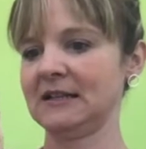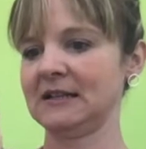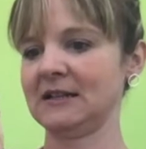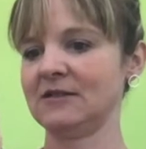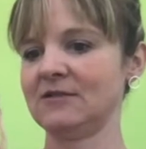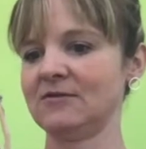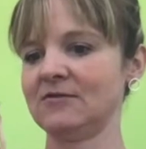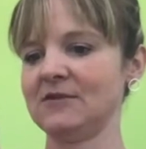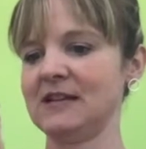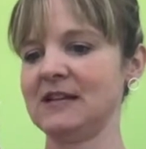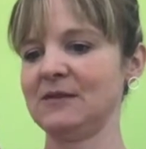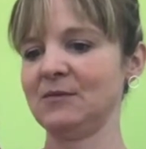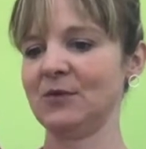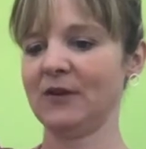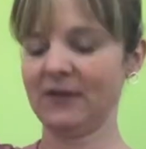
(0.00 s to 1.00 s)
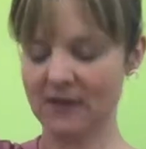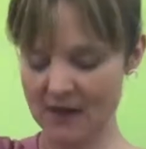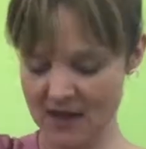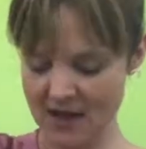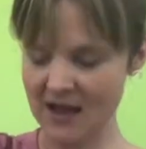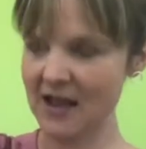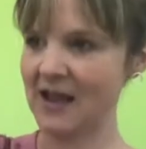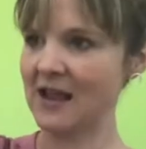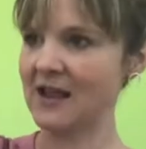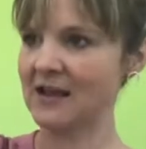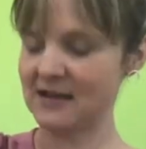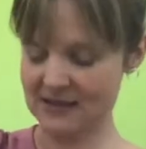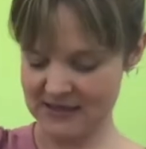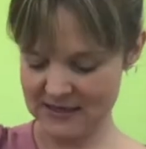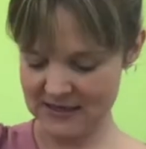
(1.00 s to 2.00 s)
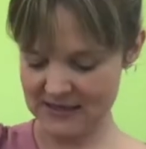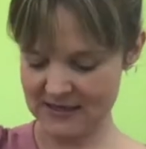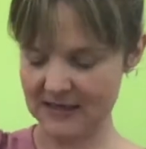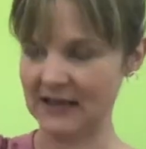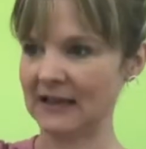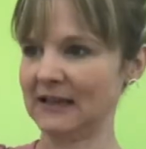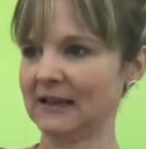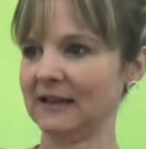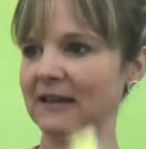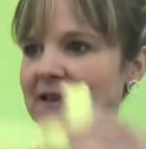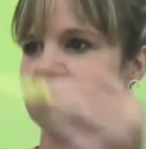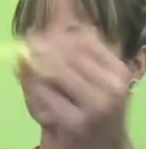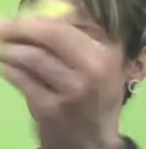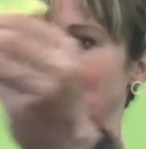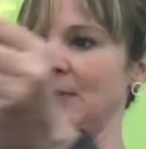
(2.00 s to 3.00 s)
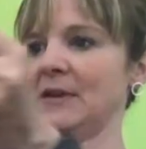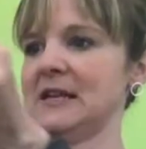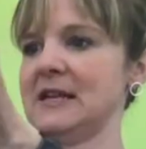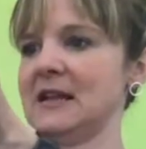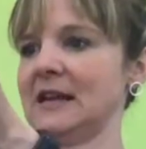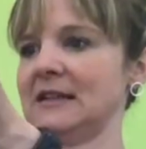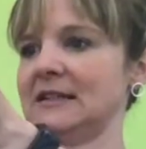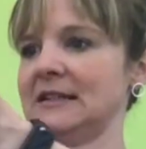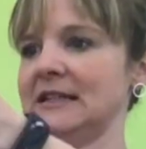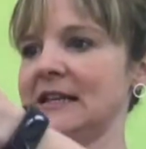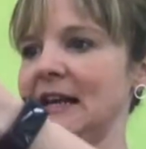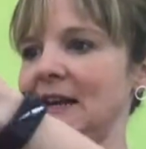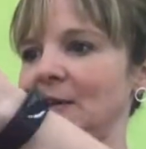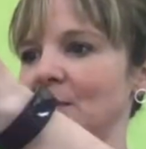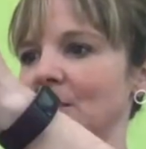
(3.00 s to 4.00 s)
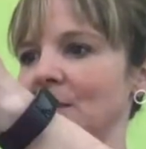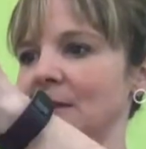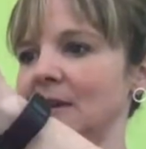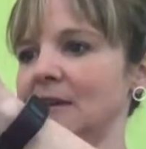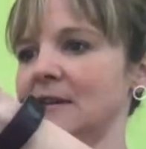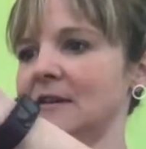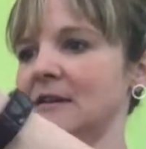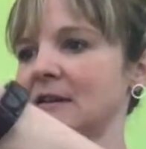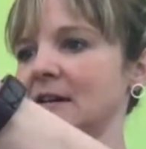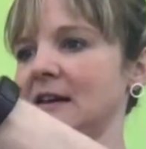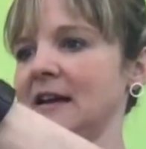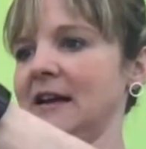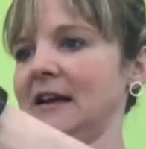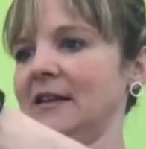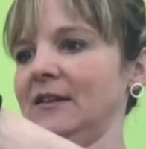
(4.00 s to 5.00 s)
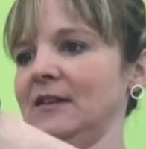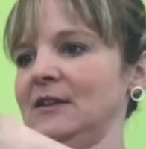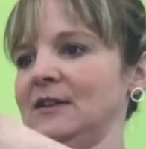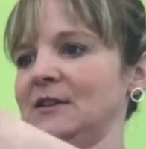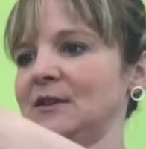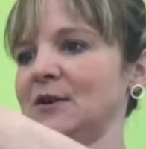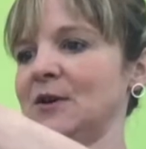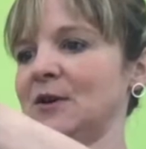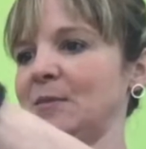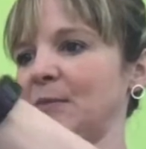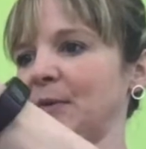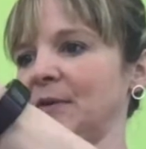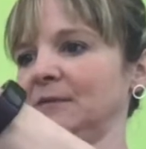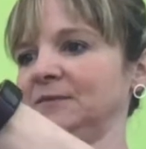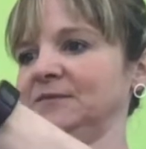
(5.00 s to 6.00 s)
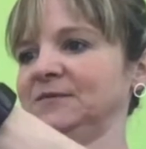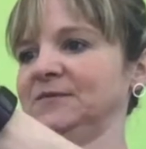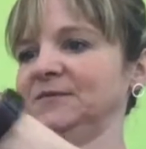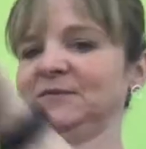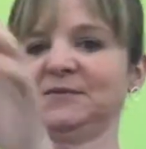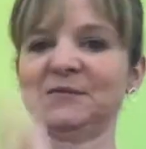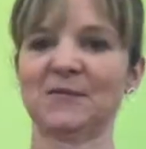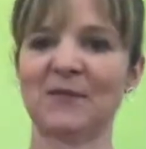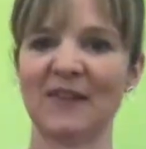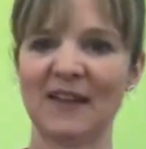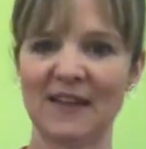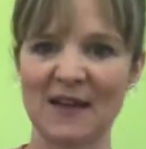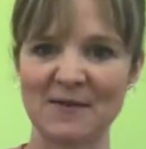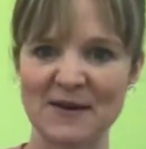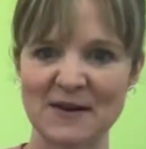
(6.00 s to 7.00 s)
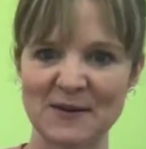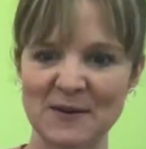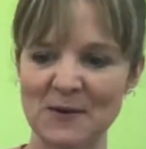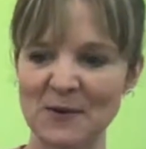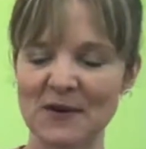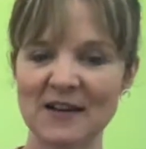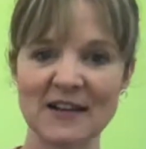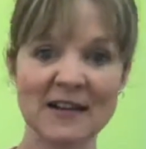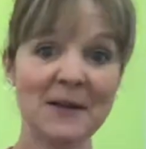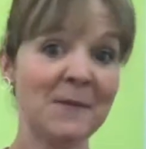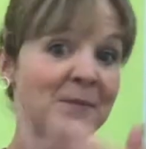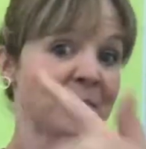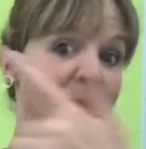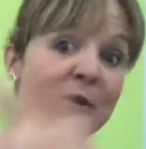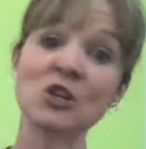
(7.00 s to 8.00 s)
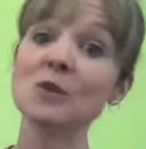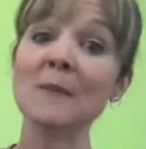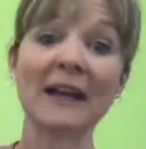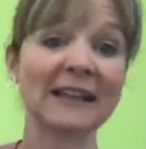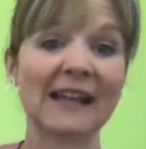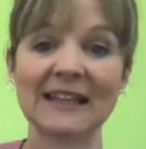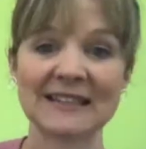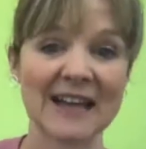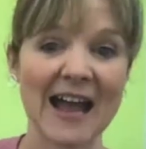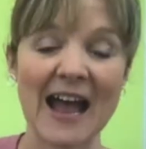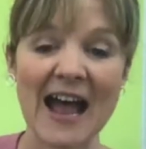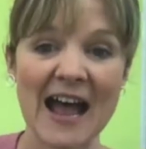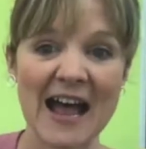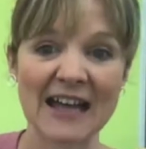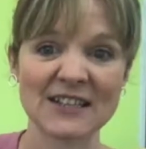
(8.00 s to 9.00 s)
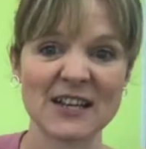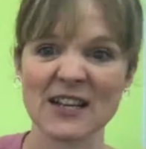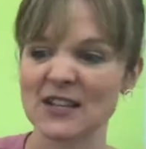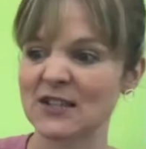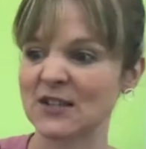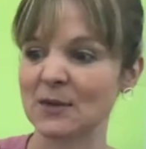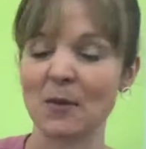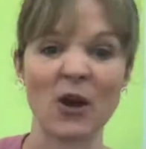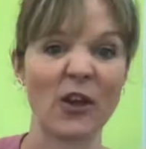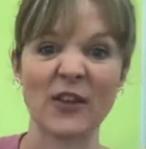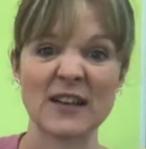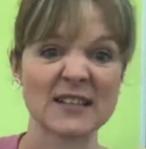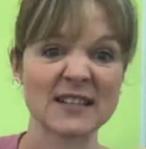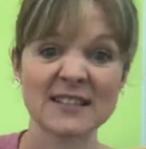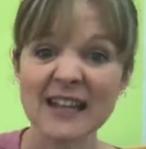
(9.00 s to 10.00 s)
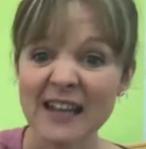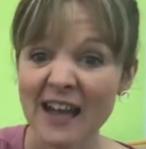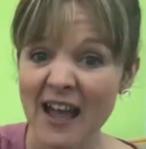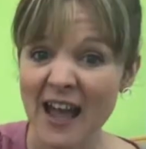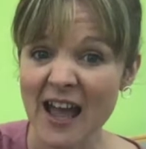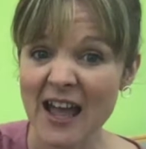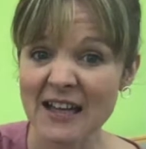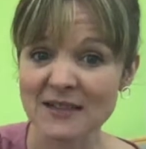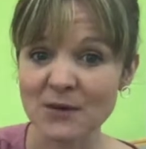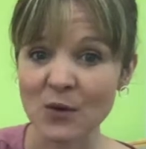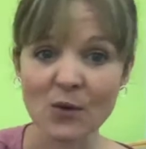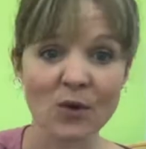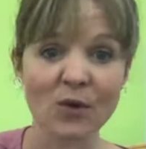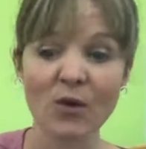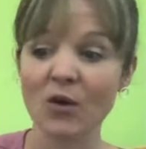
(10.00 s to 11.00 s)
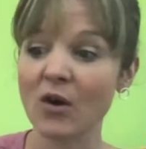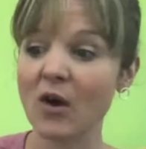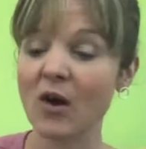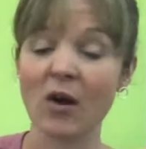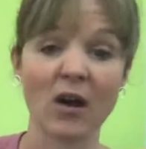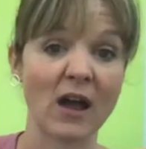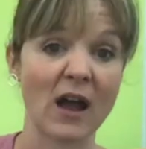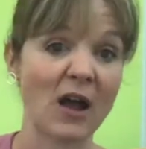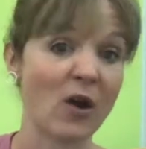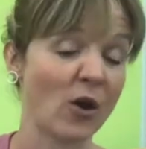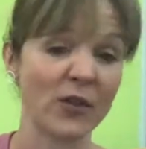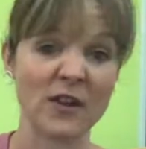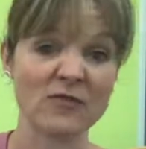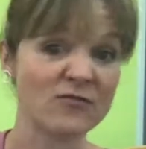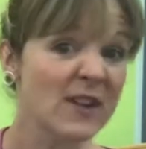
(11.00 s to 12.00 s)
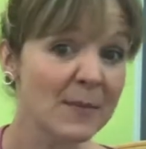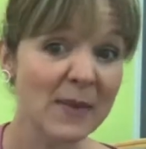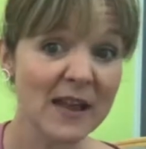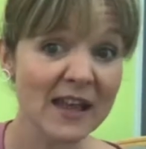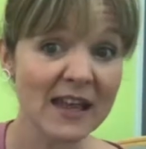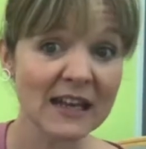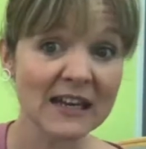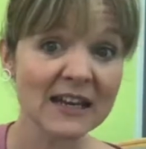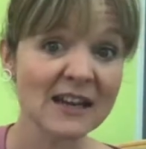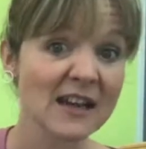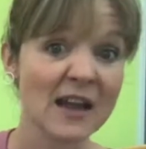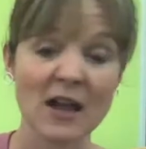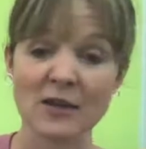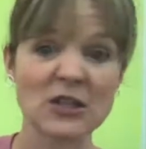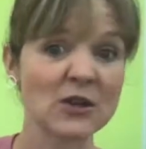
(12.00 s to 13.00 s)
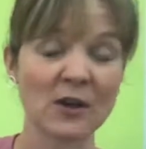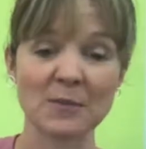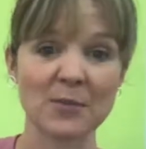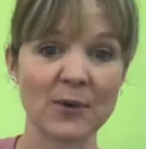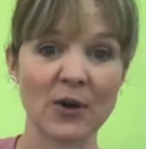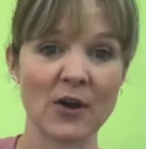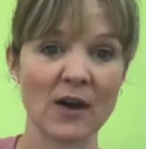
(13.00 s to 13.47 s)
a green one there, and I think I'll pop a nice yellow one at the top. There we go. But you might like to add some other stickers or other ribbon. You can put